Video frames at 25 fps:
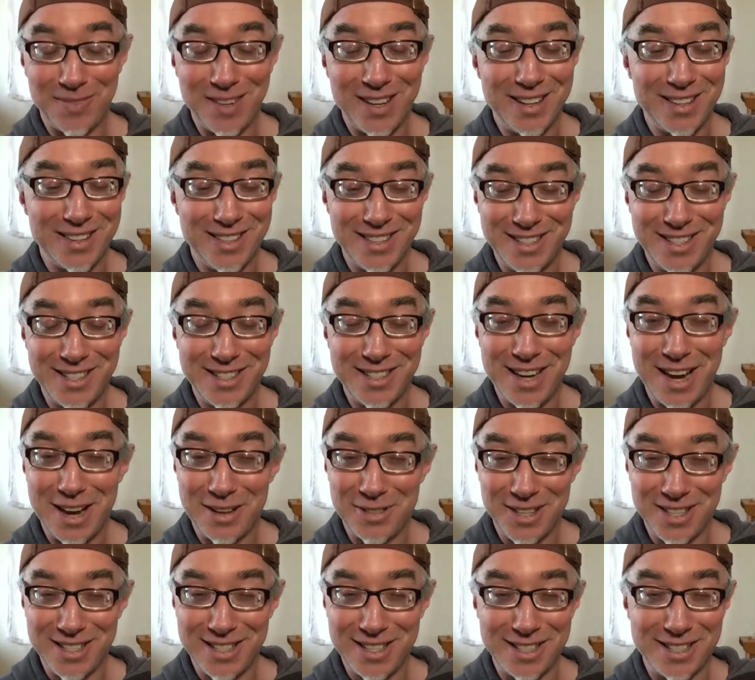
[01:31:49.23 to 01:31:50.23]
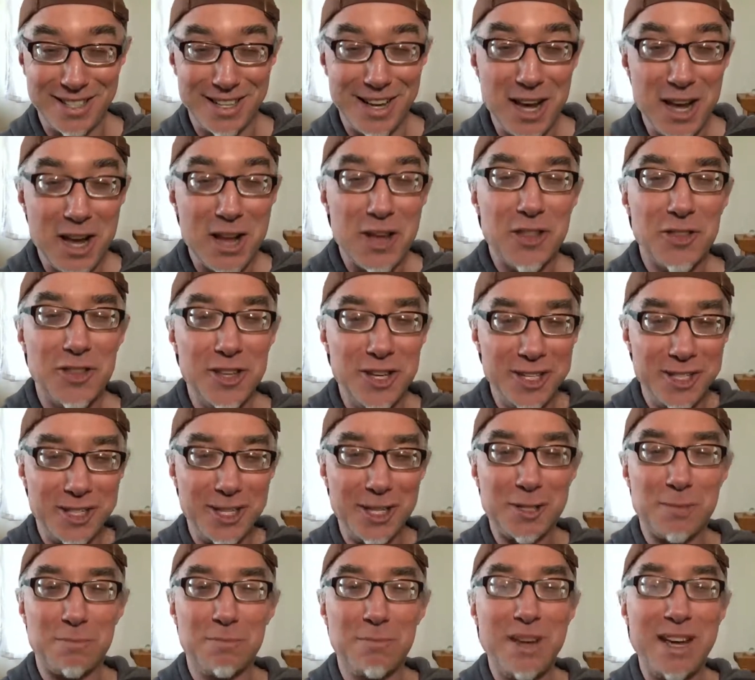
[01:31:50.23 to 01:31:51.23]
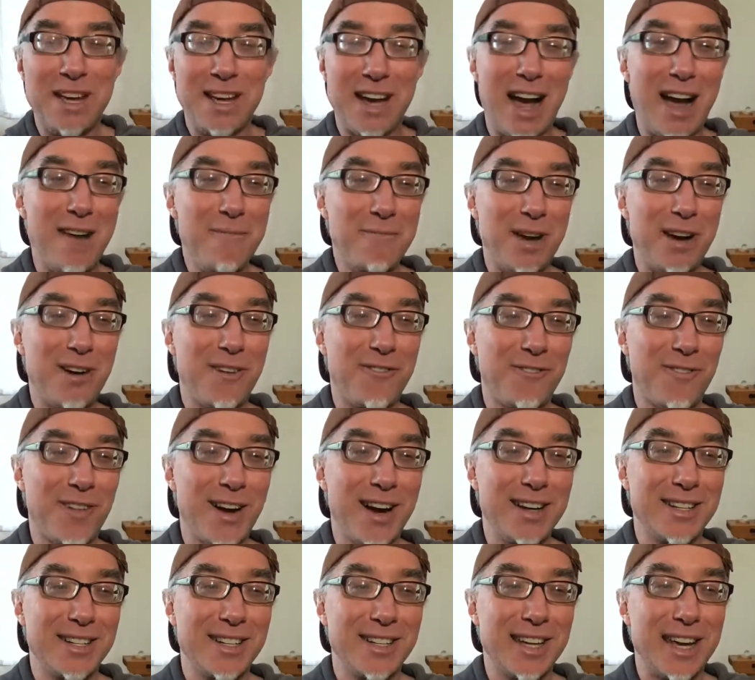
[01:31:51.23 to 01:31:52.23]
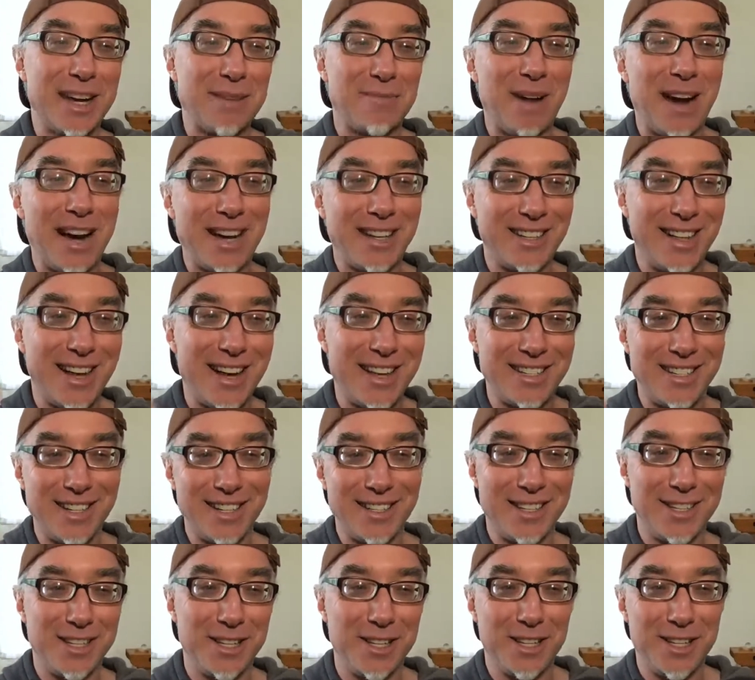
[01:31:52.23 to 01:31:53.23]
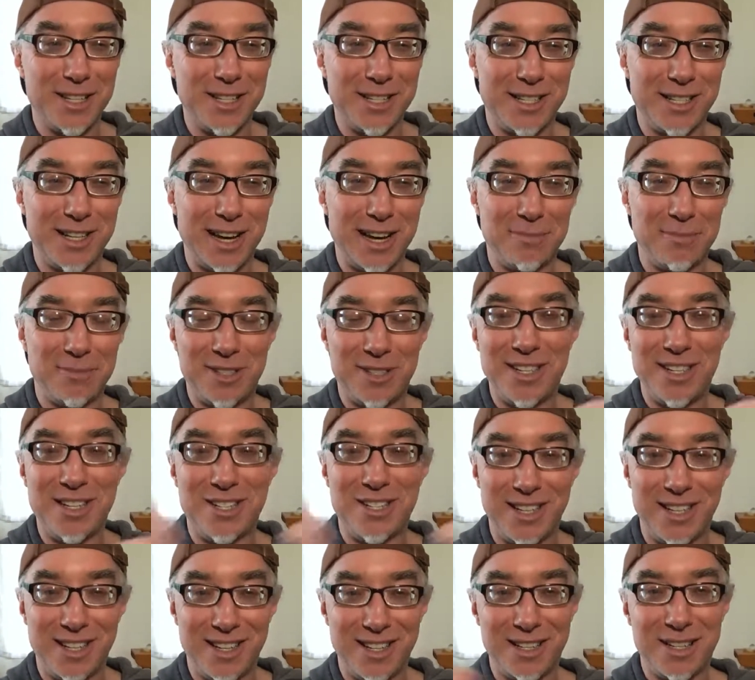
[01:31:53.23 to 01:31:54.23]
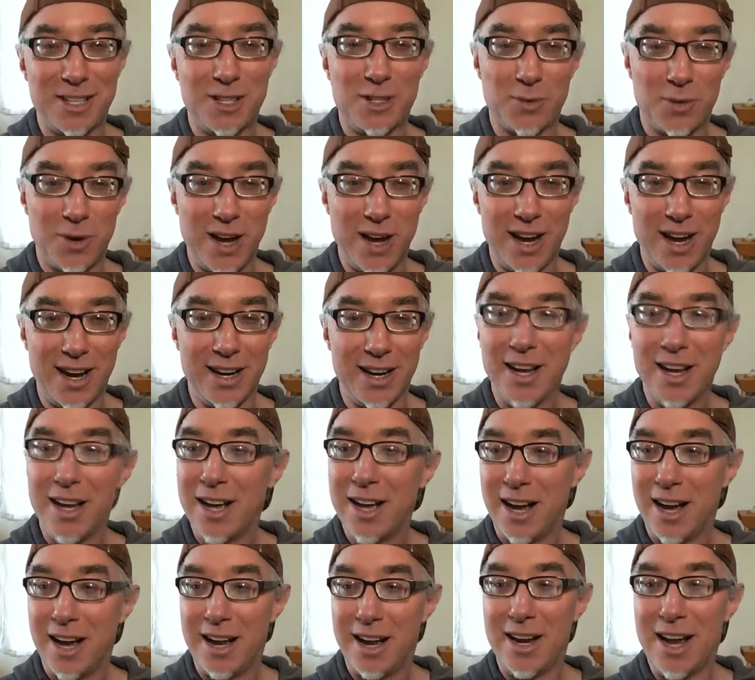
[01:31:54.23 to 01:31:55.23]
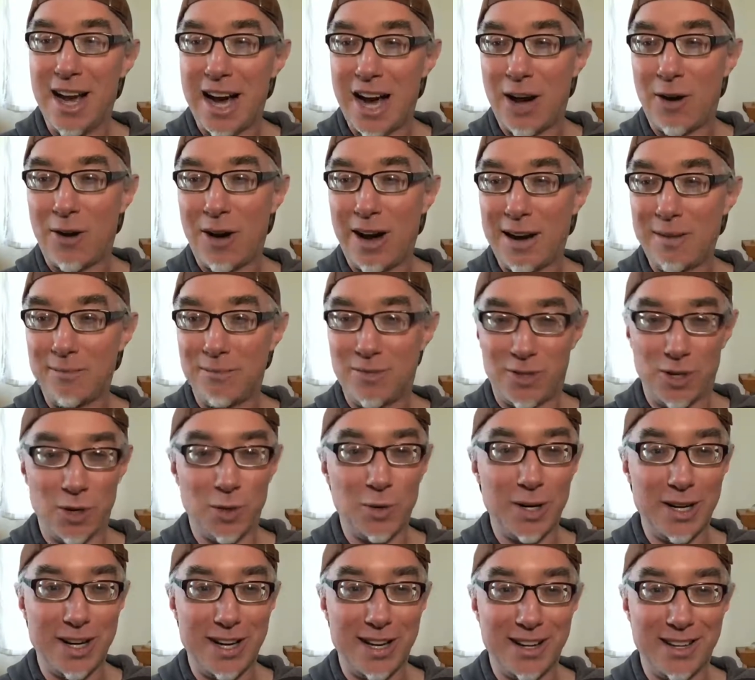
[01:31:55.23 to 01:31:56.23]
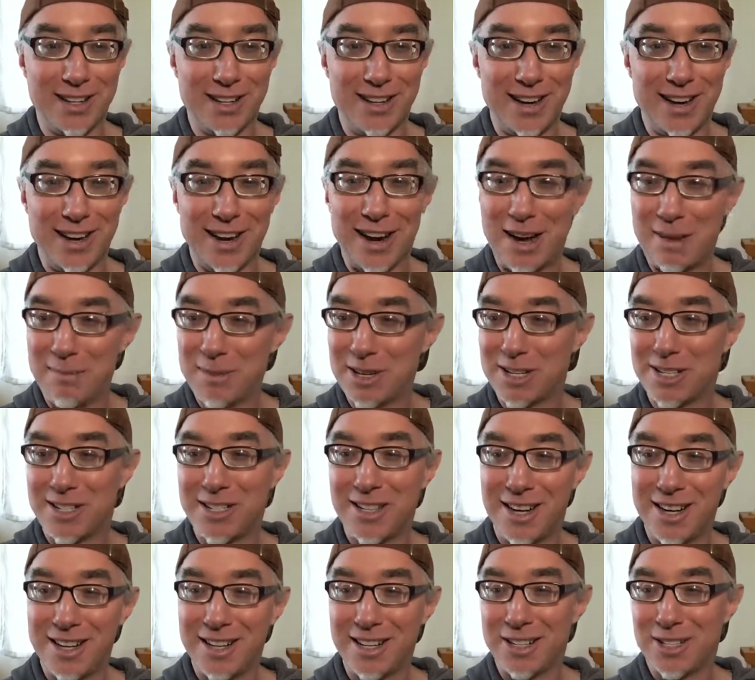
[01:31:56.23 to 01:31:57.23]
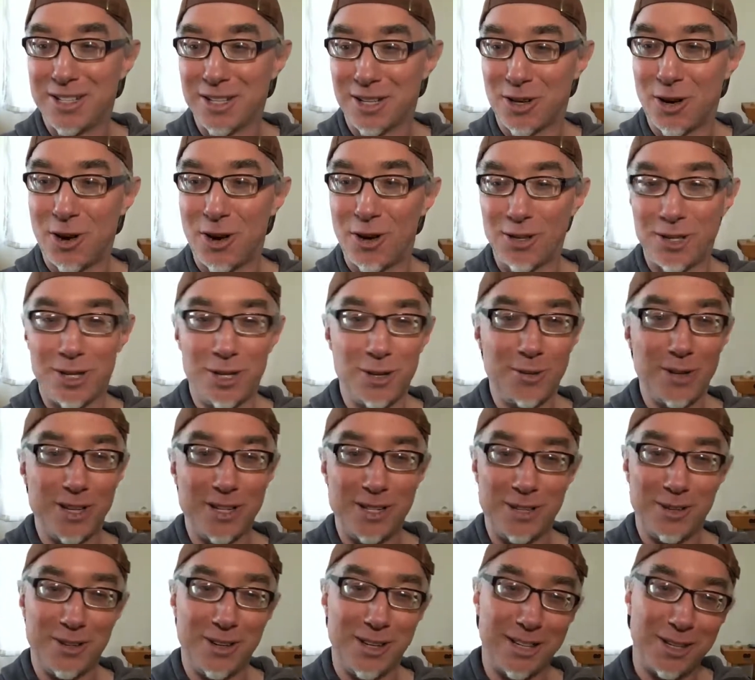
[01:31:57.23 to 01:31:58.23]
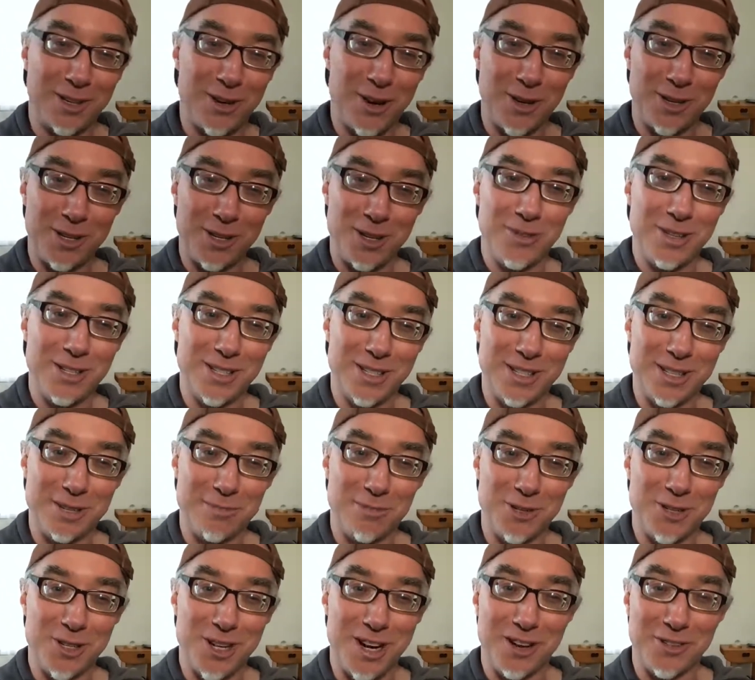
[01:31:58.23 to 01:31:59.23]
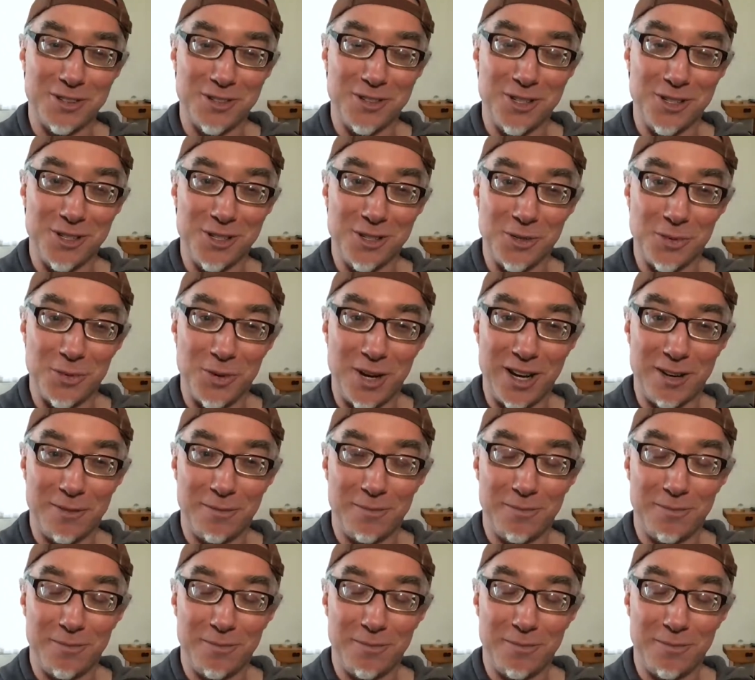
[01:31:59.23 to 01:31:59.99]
This is me. I've been afraid to take my classes into this depth, teaching in this way. And now I'm doing it, and I'm excited to call you into it and call you into deeper challenges as well.